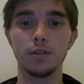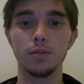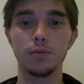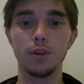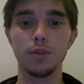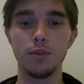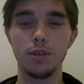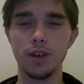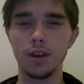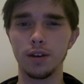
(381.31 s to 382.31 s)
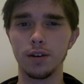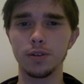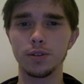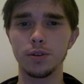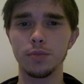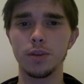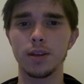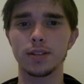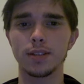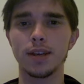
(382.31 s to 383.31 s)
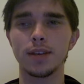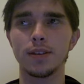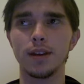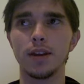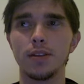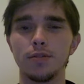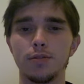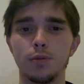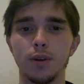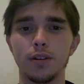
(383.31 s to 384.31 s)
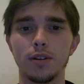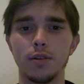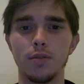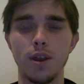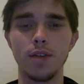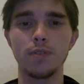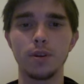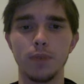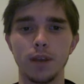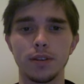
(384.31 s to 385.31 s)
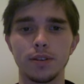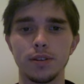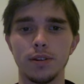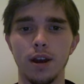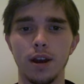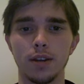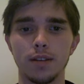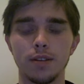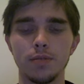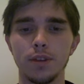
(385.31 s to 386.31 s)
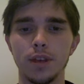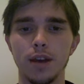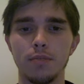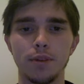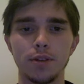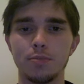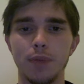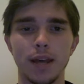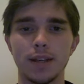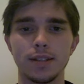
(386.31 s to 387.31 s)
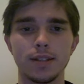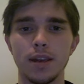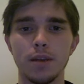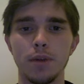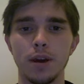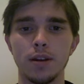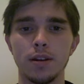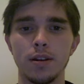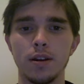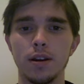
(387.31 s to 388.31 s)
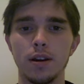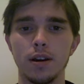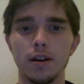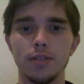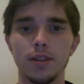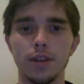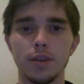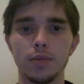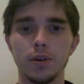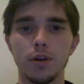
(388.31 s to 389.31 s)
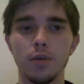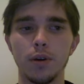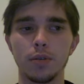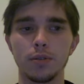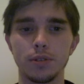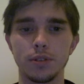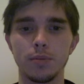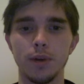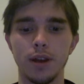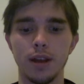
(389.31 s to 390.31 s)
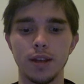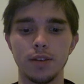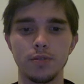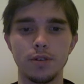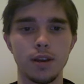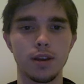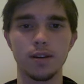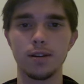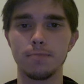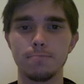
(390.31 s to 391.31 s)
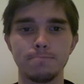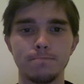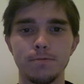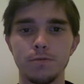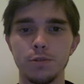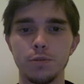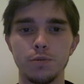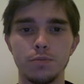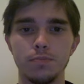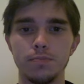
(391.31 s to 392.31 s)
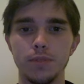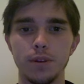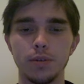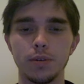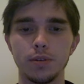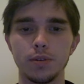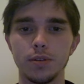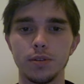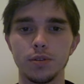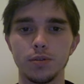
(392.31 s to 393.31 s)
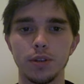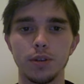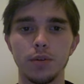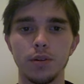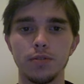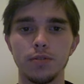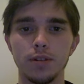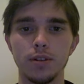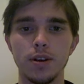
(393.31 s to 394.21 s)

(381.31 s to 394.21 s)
what you think also, because I kind of went on raving about the cigar. I didn't really have much bad to say about it. I feel like it would go well with just about any drink, food. It was really wonderful.